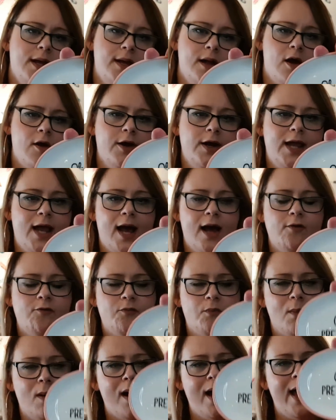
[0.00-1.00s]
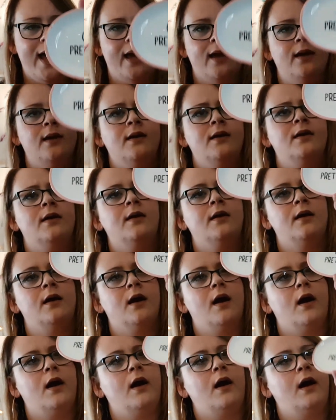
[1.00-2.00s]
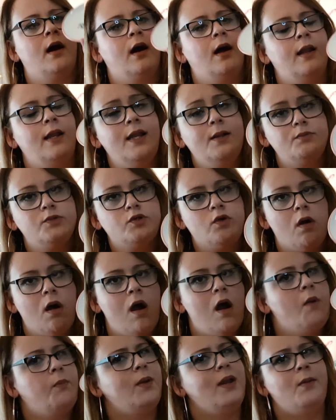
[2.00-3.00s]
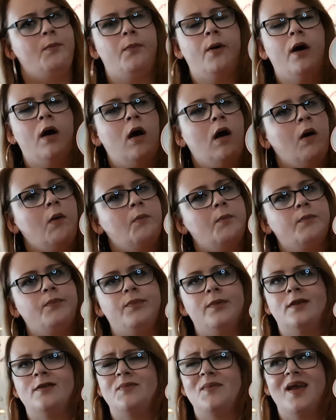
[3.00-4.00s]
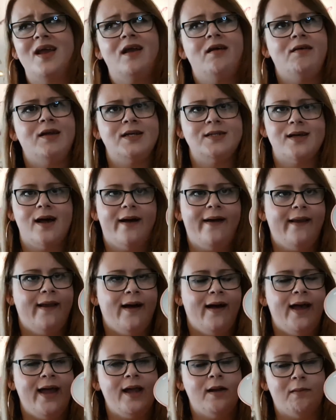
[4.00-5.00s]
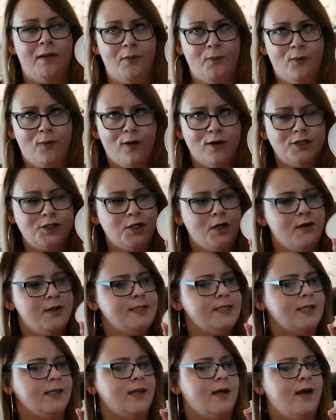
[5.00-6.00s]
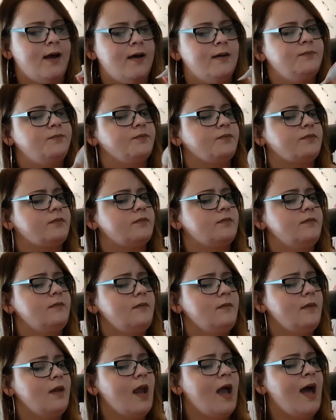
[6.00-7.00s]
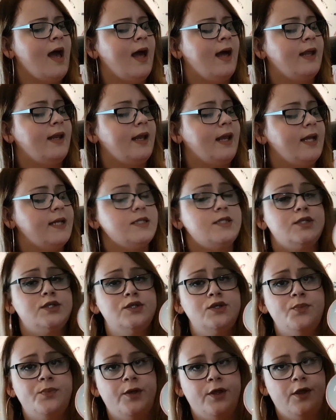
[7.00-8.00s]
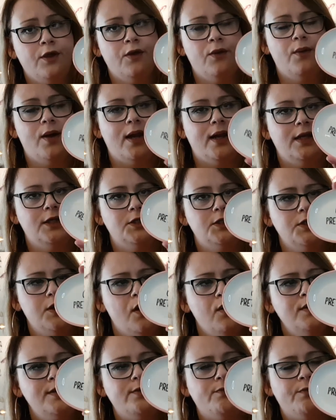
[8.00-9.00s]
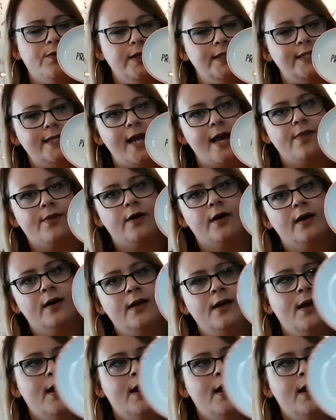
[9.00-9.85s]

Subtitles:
I currently have my lip scrub, lip balm, some earrings that I like, my watch goes in there, and it's super cute, and it just holds everything together,